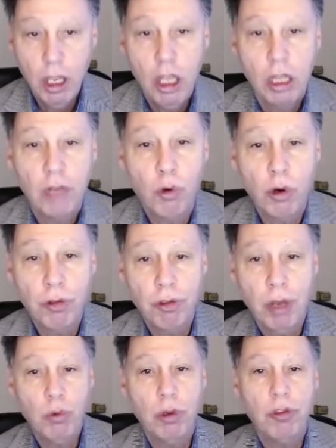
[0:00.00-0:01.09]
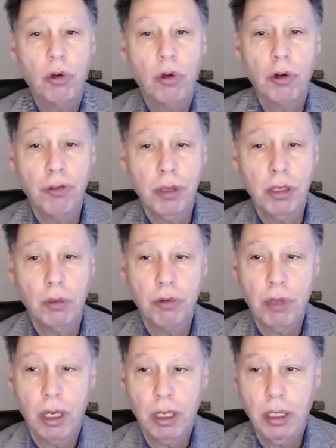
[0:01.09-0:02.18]
The fourth study was your nursing home
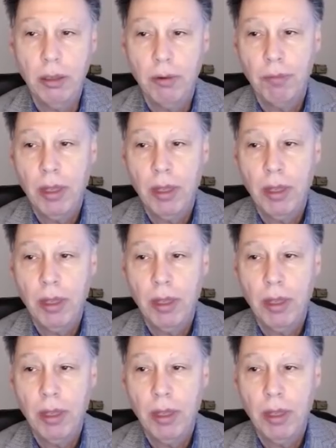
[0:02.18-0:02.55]
study.